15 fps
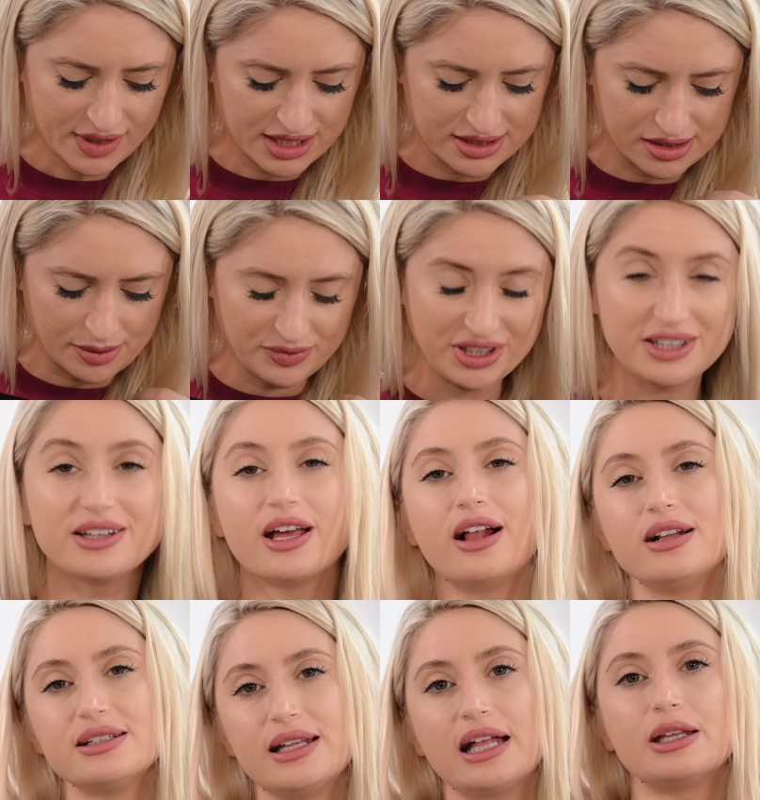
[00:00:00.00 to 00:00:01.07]
some
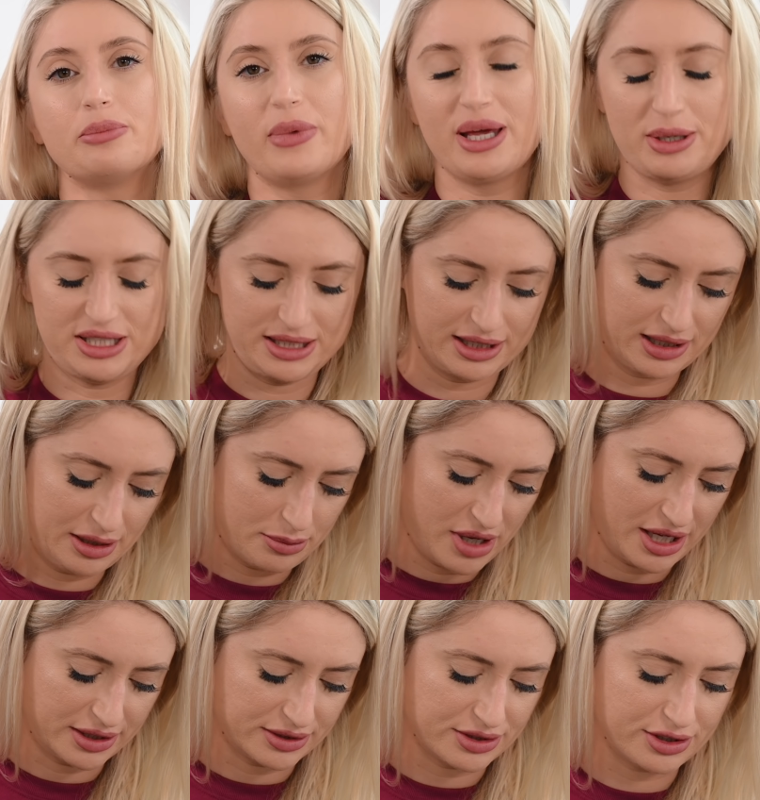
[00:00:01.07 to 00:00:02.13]
details that basically
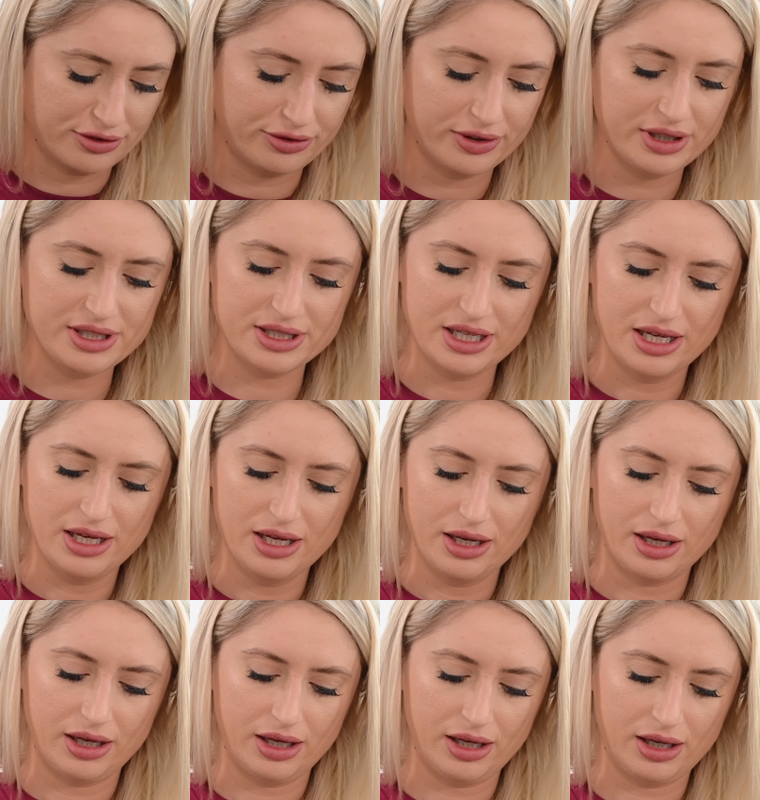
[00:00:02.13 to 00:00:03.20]
make the difference.
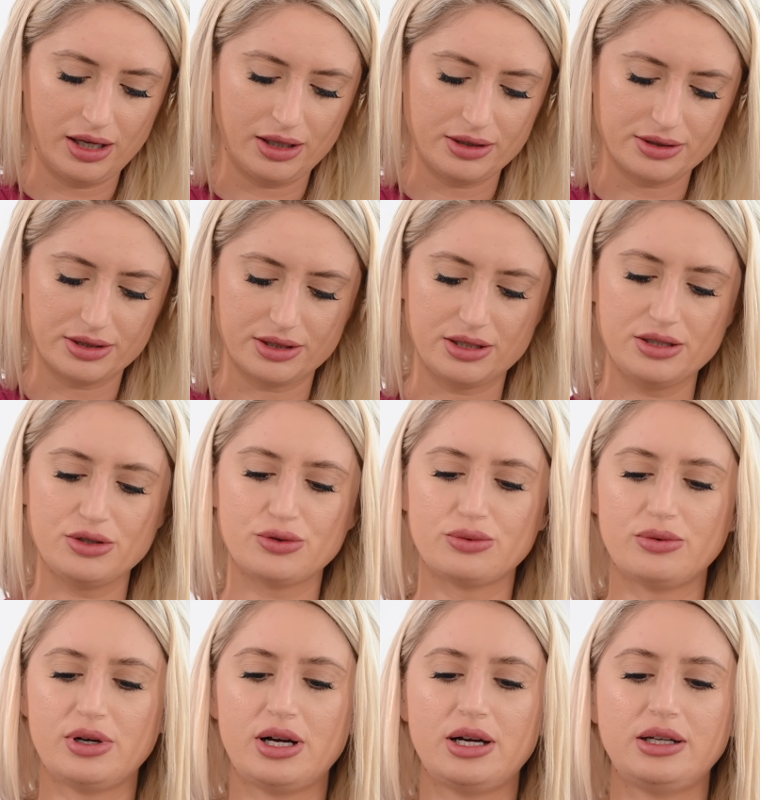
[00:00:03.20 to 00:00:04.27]
and this
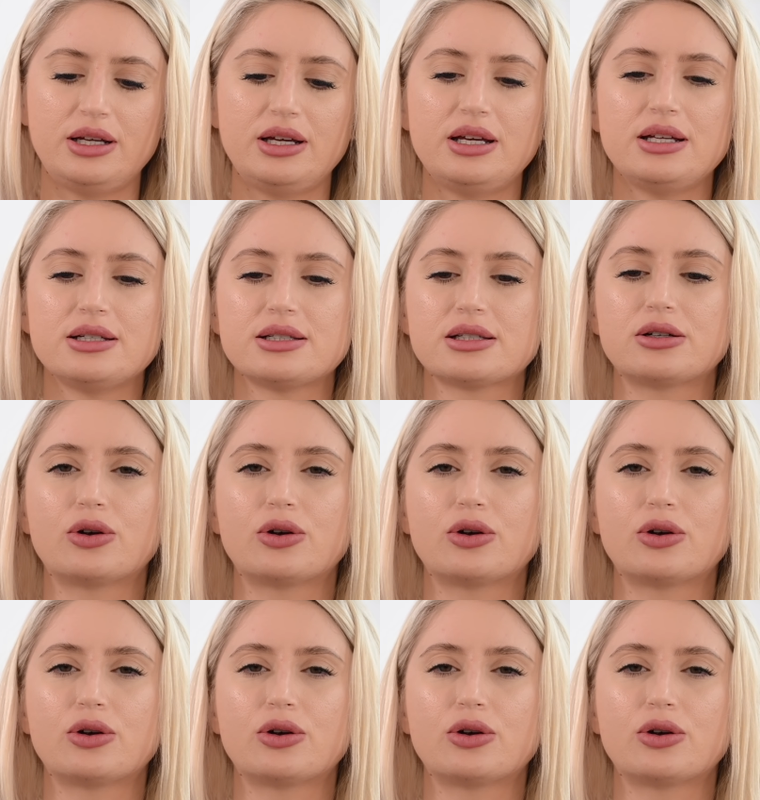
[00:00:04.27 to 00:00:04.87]
one is